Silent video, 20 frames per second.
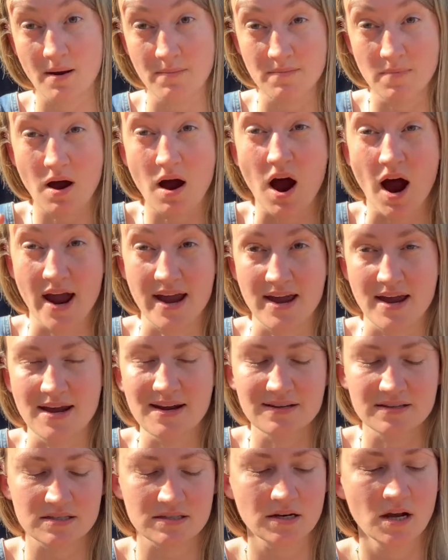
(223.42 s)
high
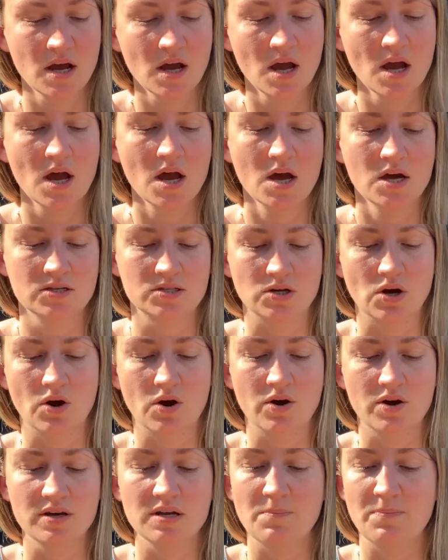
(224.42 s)
heats.
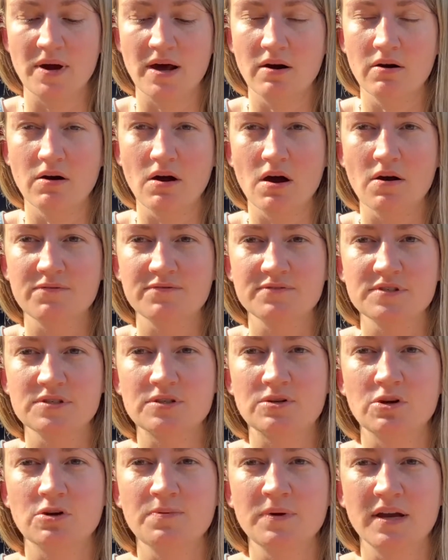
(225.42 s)
So you're better off
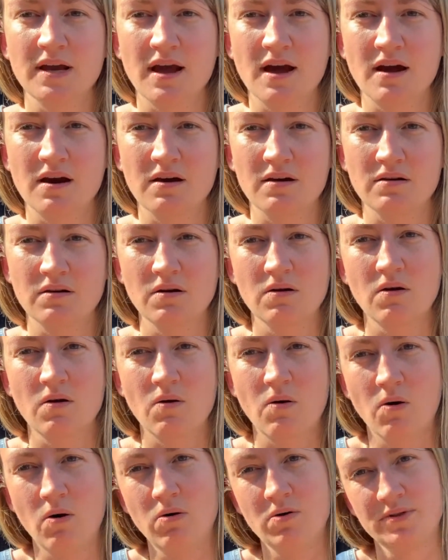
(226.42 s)
scooping out
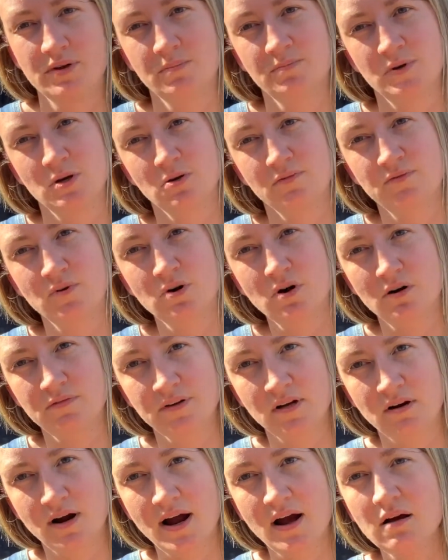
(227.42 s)
all the beautiful coffee
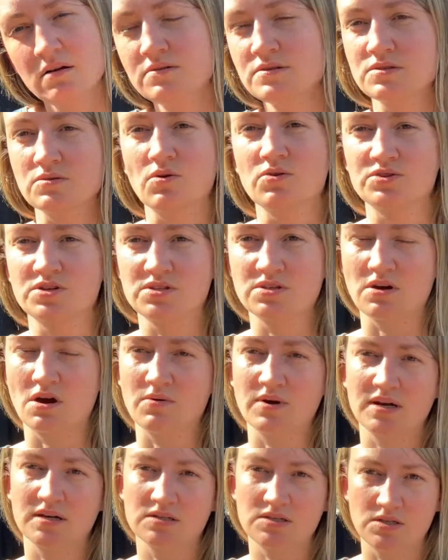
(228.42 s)
grounds, or just
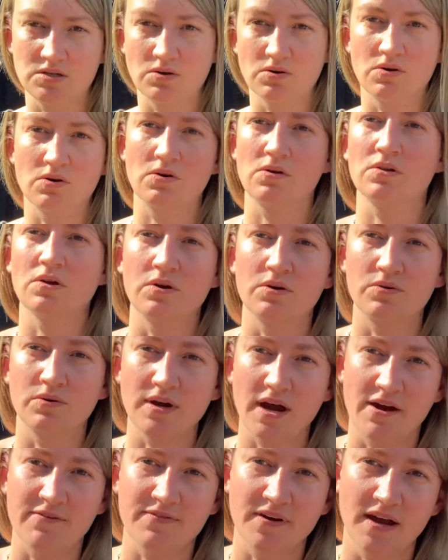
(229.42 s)
going to your local
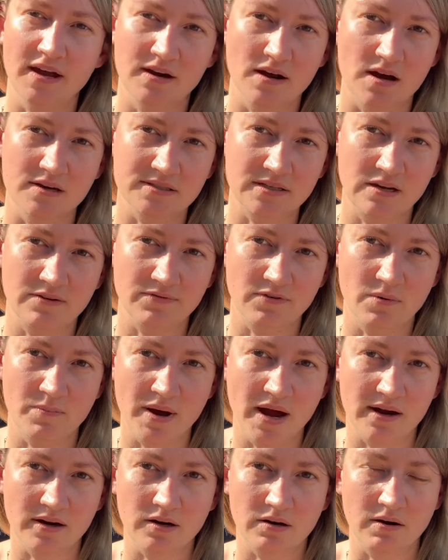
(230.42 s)
cafe and asking for a
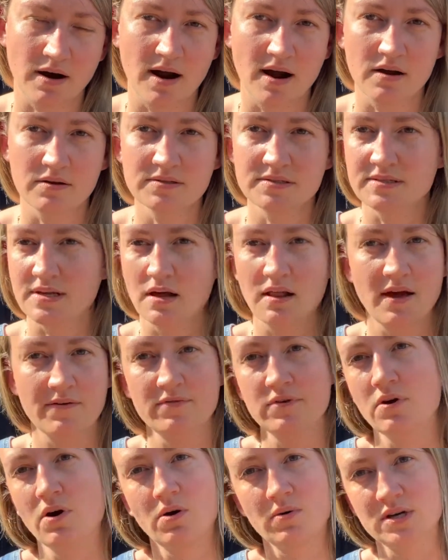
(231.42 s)
bag of grounds. They'll have
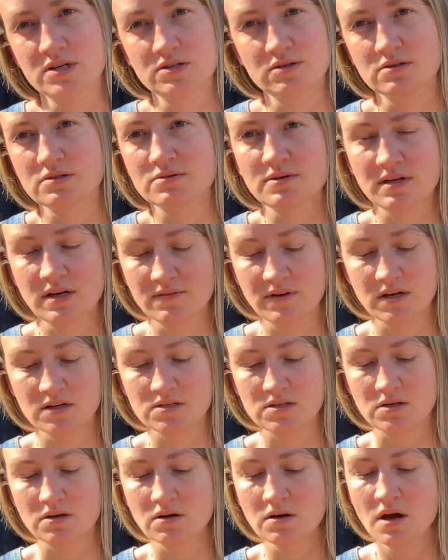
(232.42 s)
no issues with giving it
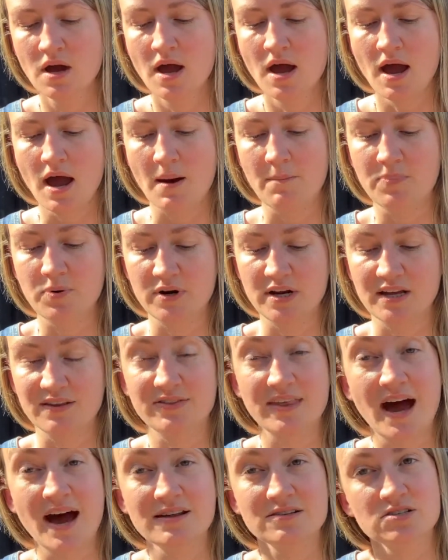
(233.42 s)
to you, and putting
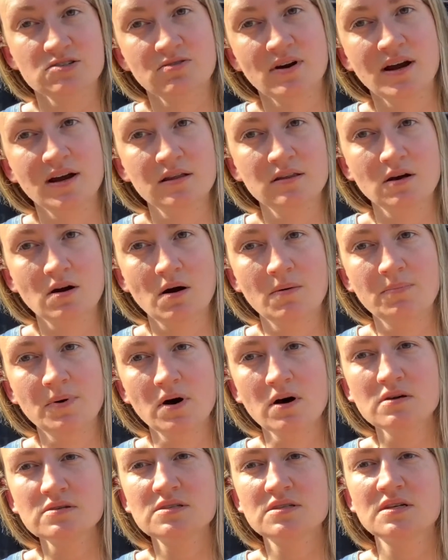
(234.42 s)
that straight in the
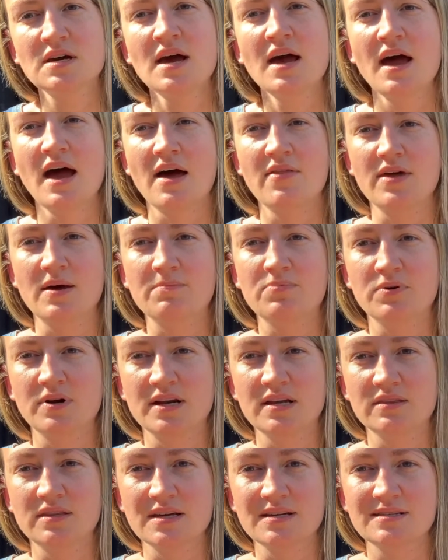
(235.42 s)
compost, and then
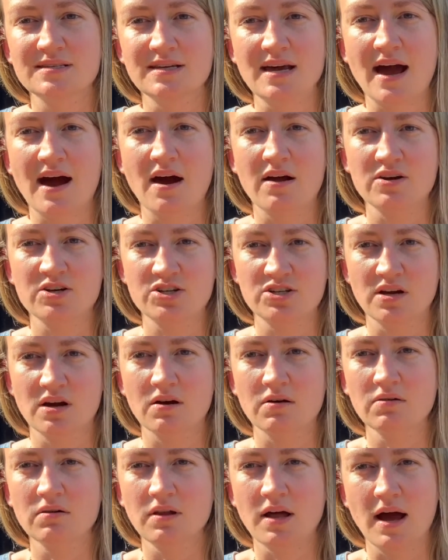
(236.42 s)
putting this outer
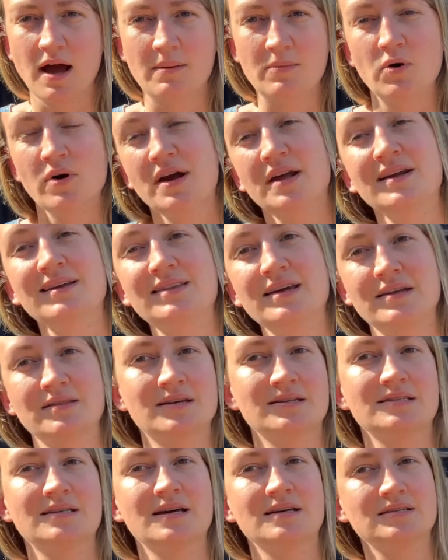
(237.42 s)
shell or anything
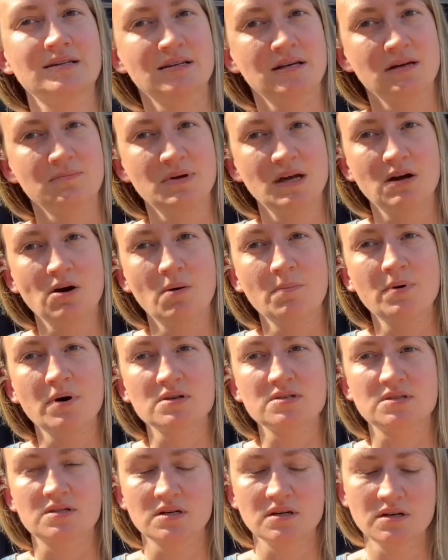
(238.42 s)
that says it can be
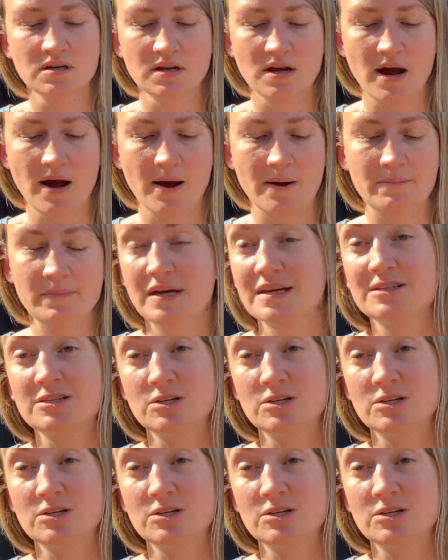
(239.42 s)
composted into